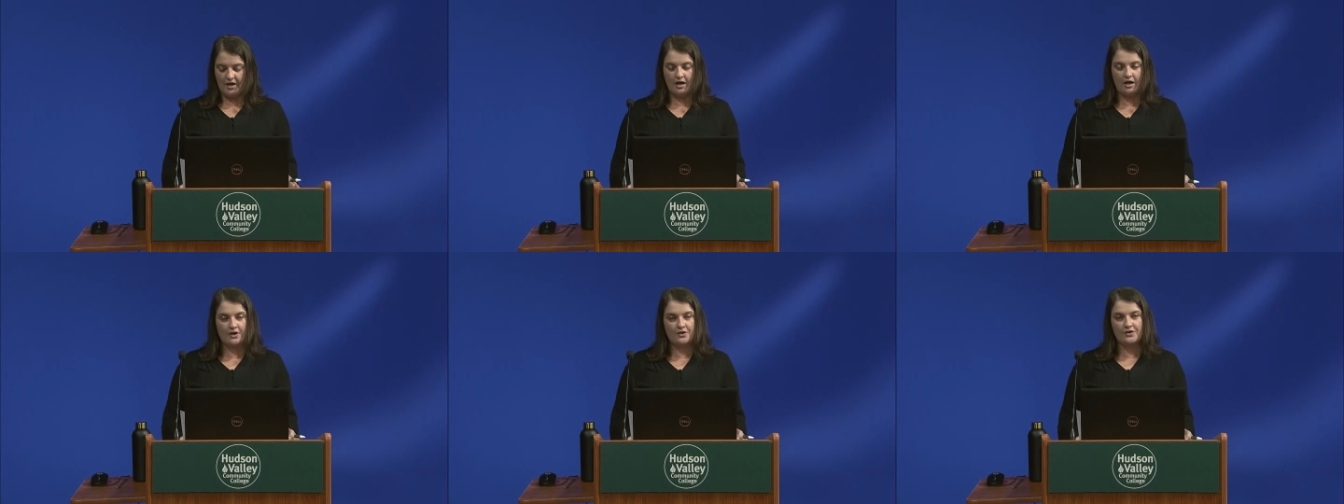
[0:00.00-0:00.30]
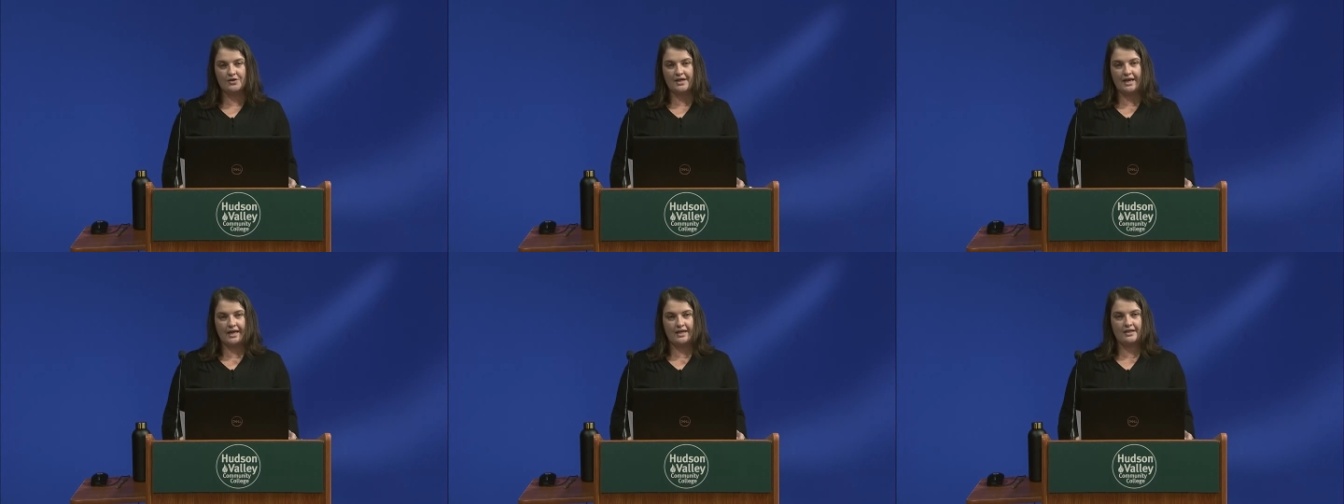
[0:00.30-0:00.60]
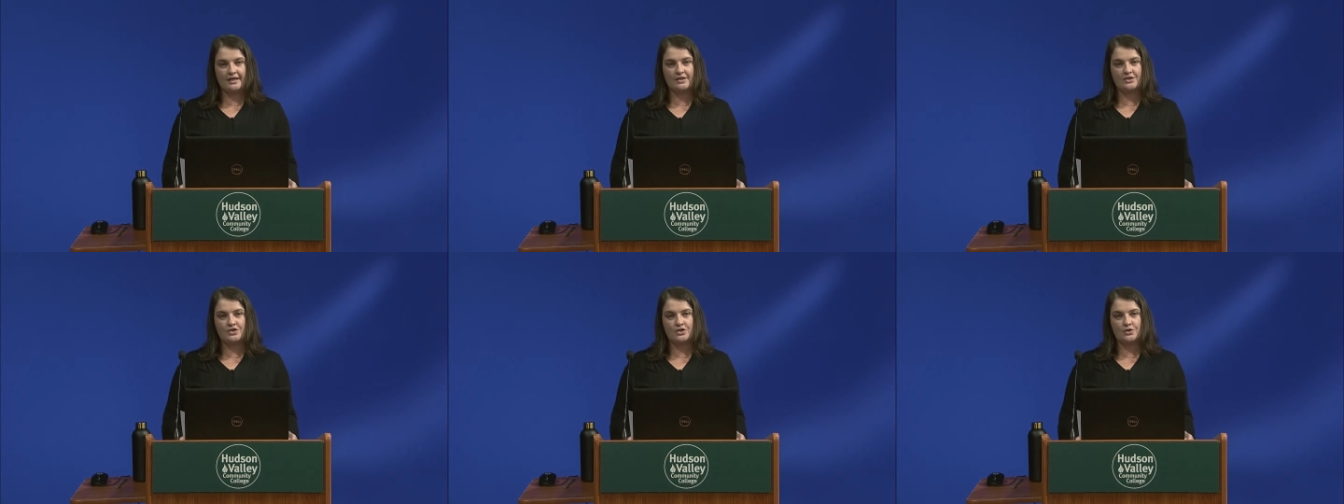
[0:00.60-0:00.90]

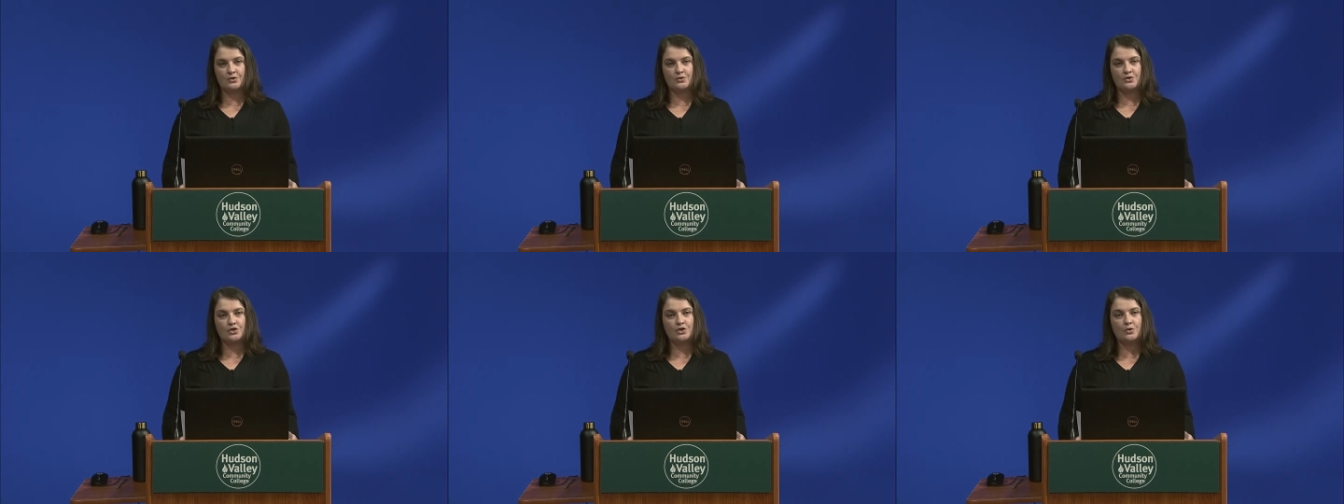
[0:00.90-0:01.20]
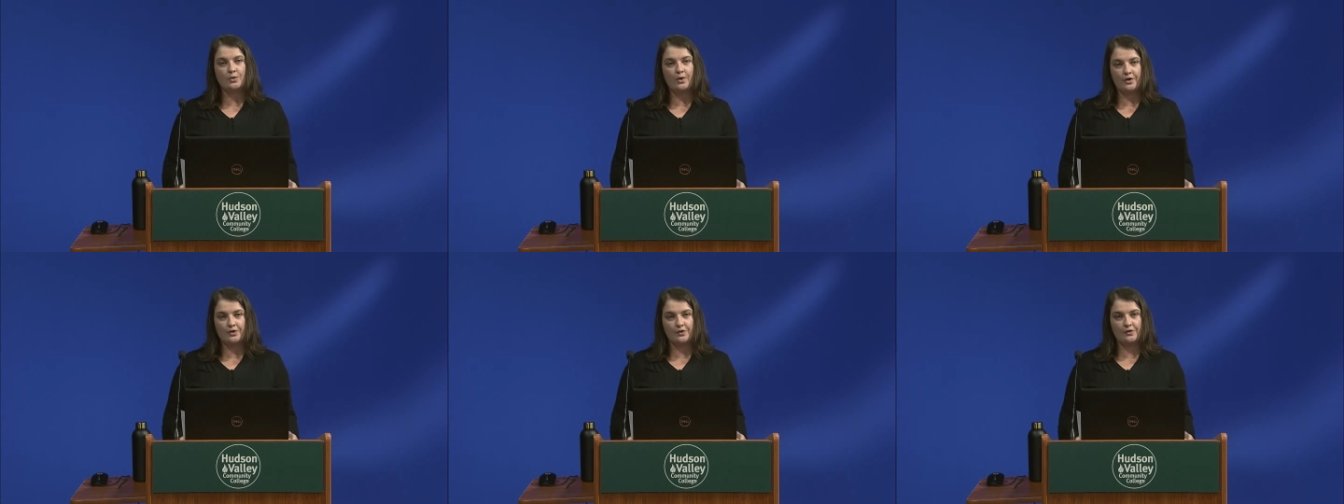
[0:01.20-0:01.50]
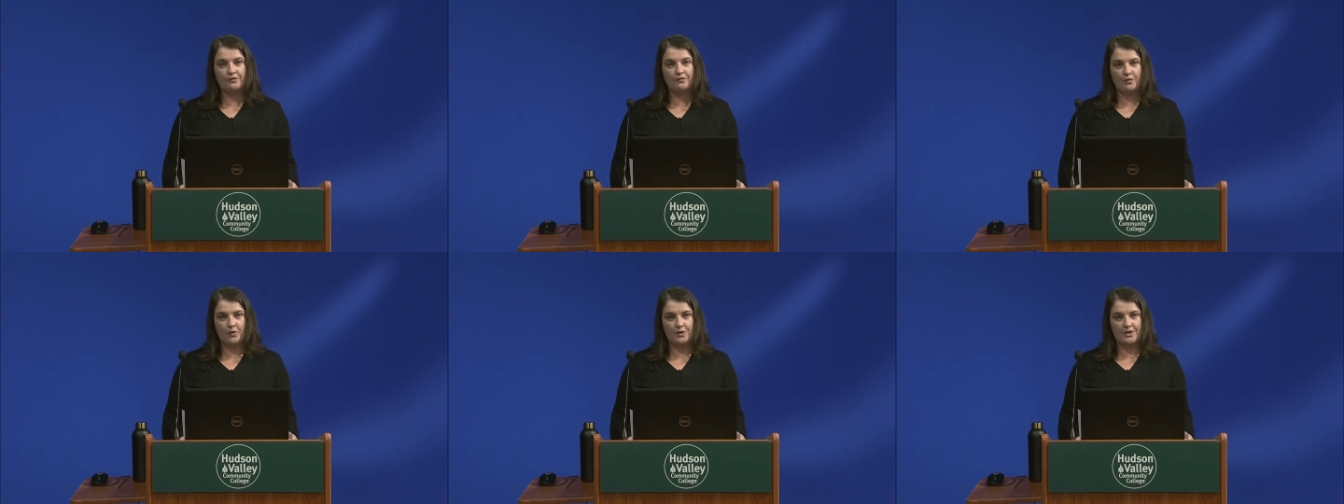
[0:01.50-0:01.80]
180 to
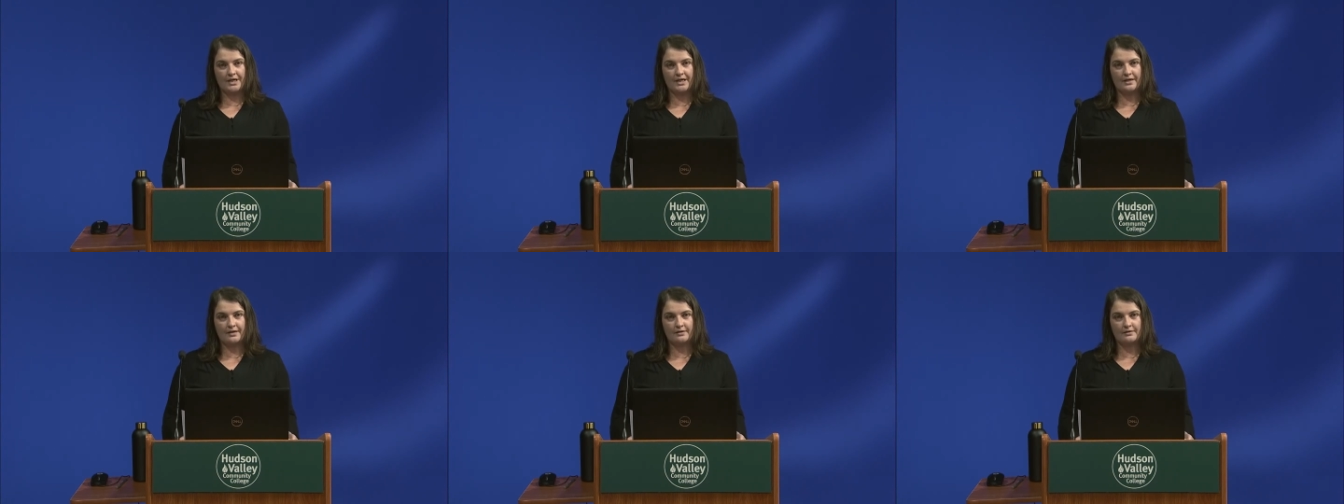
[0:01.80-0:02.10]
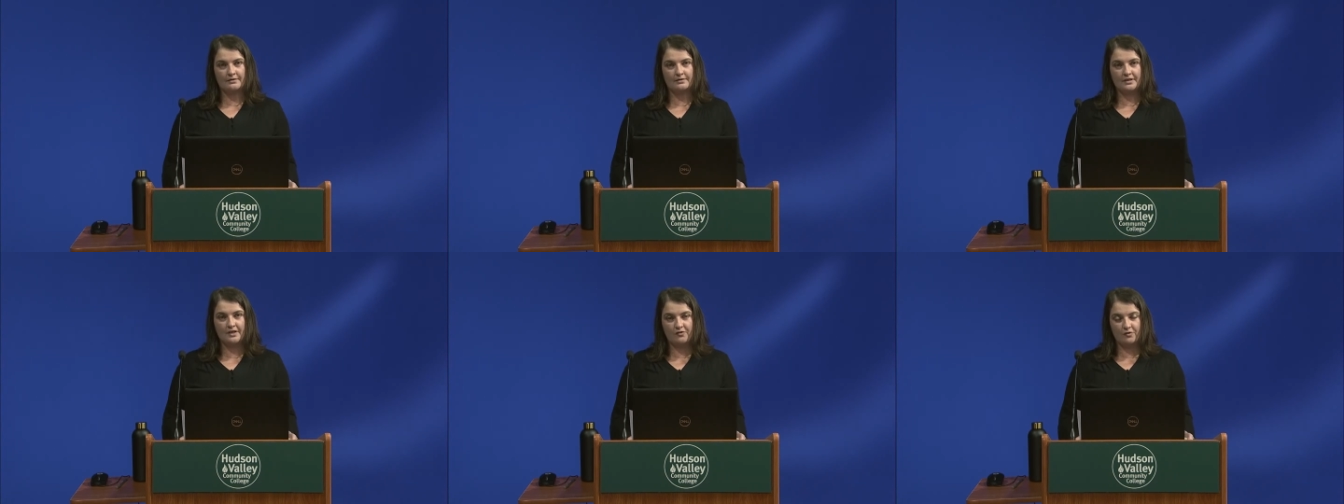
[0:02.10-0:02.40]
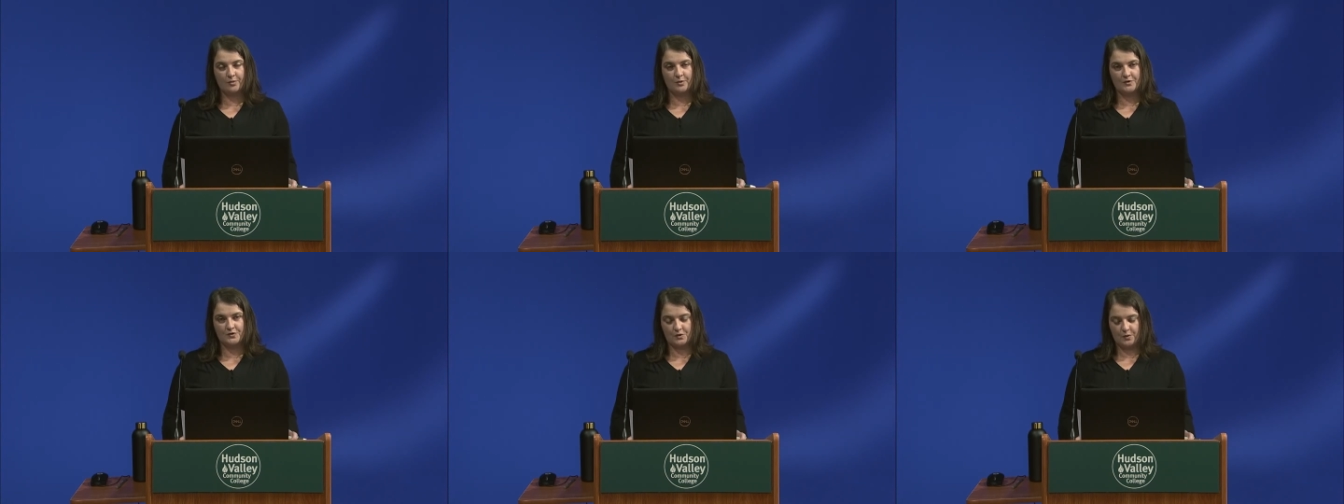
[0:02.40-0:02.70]
240
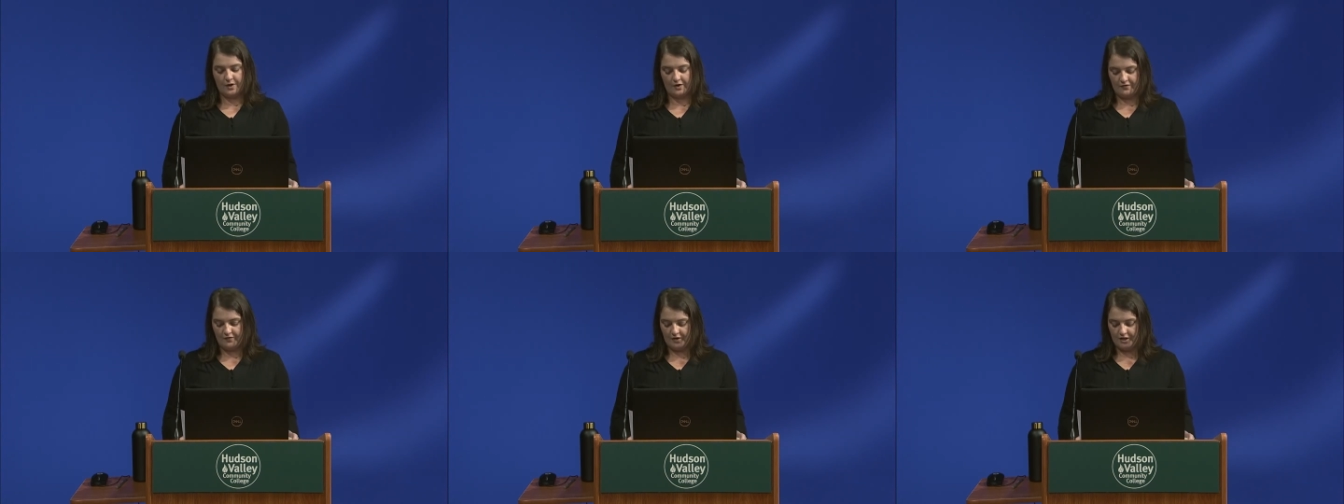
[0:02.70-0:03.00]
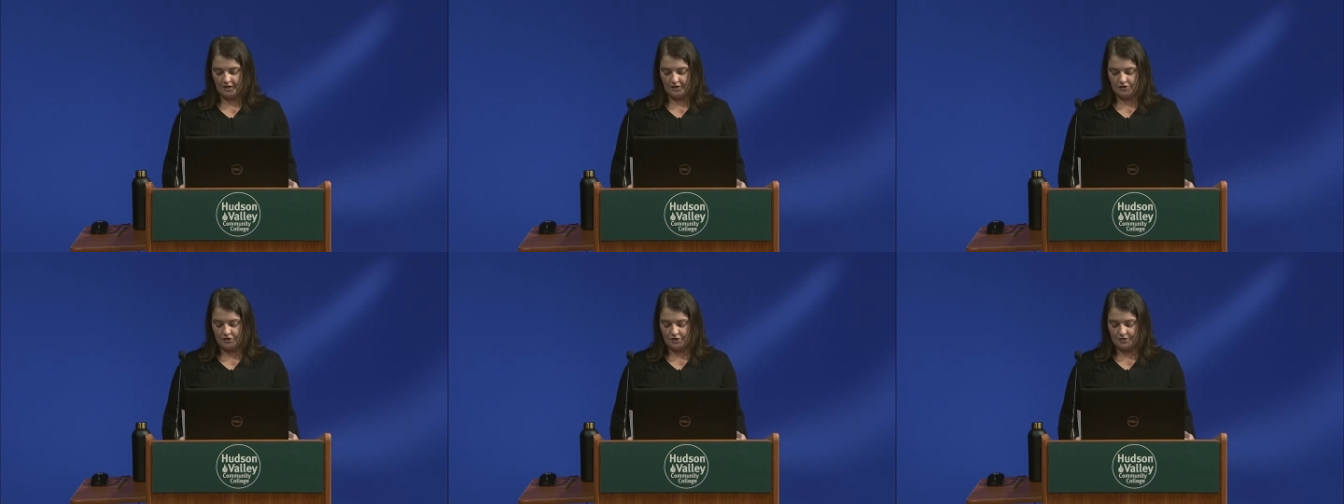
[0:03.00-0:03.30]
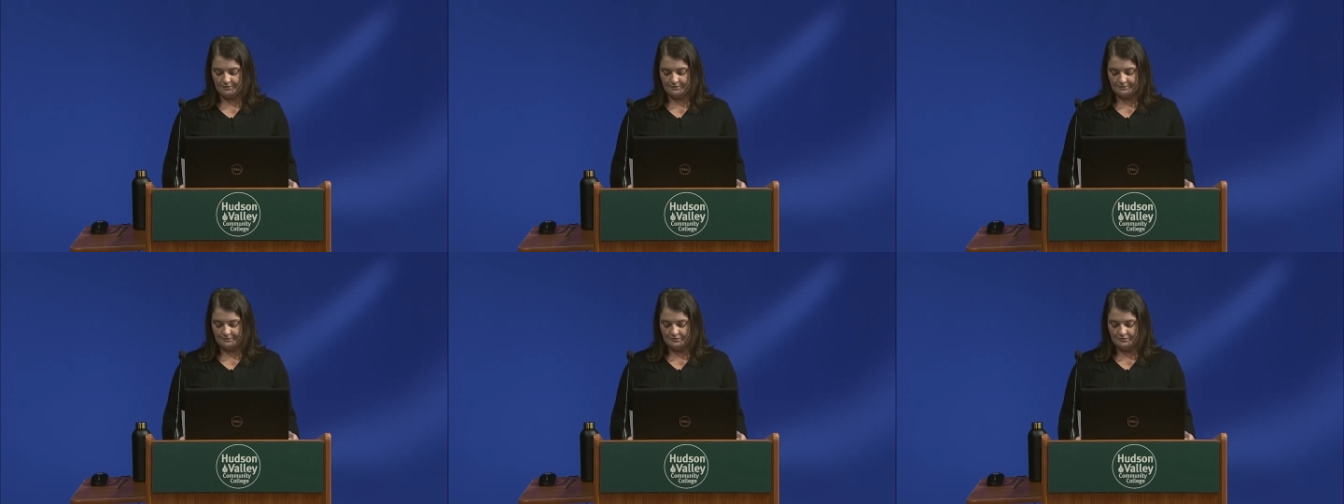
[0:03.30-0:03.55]
livable square footage.